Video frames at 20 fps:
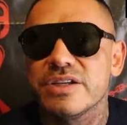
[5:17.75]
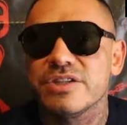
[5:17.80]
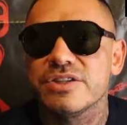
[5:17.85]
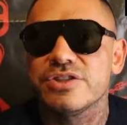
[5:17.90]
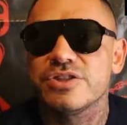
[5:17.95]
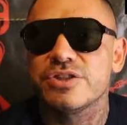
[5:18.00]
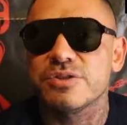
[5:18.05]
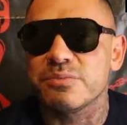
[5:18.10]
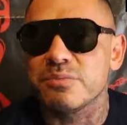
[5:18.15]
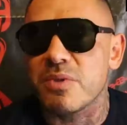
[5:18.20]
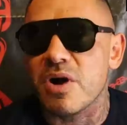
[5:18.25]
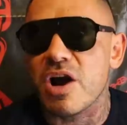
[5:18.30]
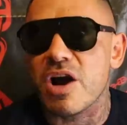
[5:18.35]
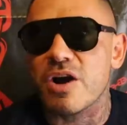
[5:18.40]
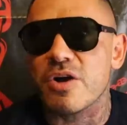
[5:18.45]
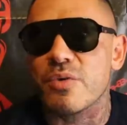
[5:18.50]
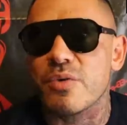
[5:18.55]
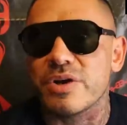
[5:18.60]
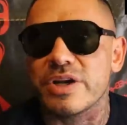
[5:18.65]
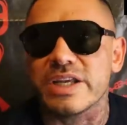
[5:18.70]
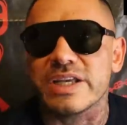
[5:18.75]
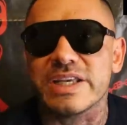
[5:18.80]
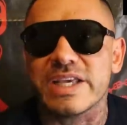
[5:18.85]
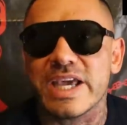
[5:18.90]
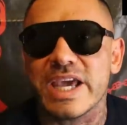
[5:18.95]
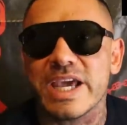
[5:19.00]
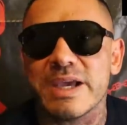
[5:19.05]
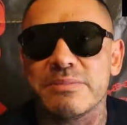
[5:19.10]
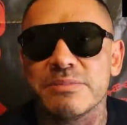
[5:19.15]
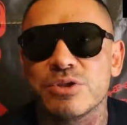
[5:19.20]
smart when it
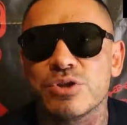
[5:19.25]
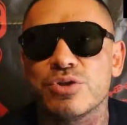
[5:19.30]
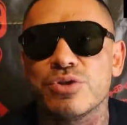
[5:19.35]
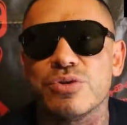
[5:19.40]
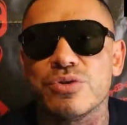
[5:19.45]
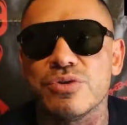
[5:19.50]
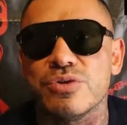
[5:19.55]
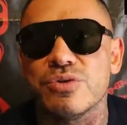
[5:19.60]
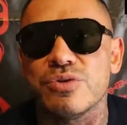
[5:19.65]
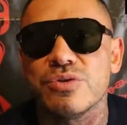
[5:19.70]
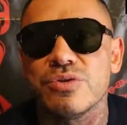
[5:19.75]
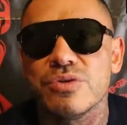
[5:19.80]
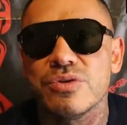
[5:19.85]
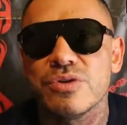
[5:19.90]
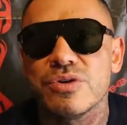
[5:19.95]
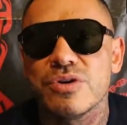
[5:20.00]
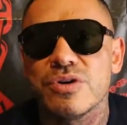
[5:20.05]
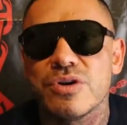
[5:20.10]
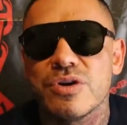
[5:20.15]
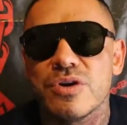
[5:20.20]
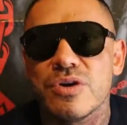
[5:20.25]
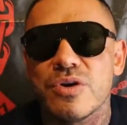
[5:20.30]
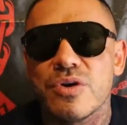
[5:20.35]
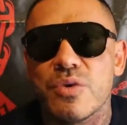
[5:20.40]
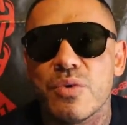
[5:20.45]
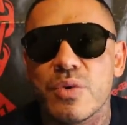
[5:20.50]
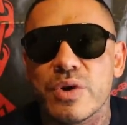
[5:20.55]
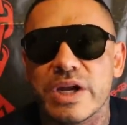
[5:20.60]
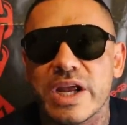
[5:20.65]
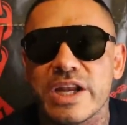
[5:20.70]
came to
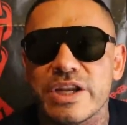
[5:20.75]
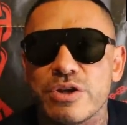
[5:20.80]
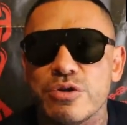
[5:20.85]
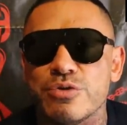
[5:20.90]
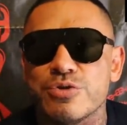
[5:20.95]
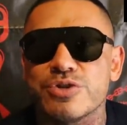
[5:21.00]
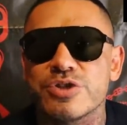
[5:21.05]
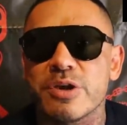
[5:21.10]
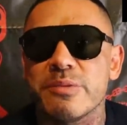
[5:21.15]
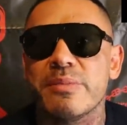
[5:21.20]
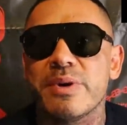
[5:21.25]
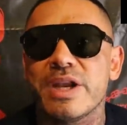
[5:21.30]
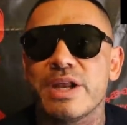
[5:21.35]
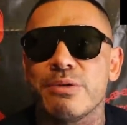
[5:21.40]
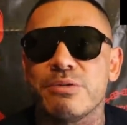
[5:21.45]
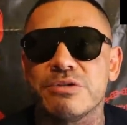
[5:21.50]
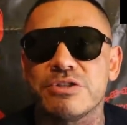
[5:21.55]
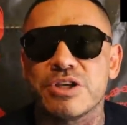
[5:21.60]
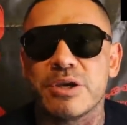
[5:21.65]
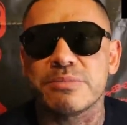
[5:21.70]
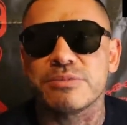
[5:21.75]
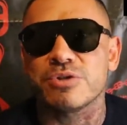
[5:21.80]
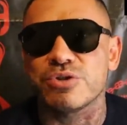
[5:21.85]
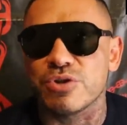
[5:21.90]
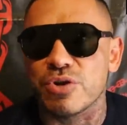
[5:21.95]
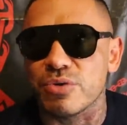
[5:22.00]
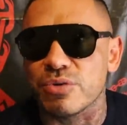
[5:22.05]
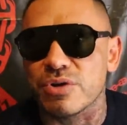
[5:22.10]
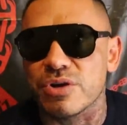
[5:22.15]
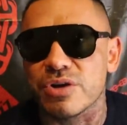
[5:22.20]
when I knew somebody was up
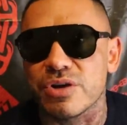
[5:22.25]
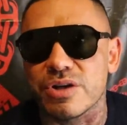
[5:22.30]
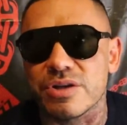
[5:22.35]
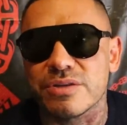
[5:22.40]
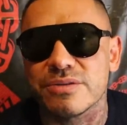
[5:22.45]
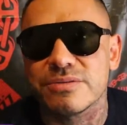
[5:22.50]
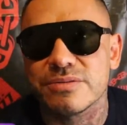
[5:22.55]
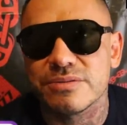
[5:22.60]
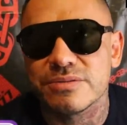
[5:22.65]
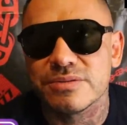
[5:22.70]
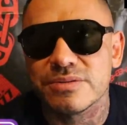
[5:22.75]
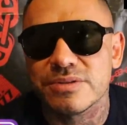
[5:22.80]
to no good.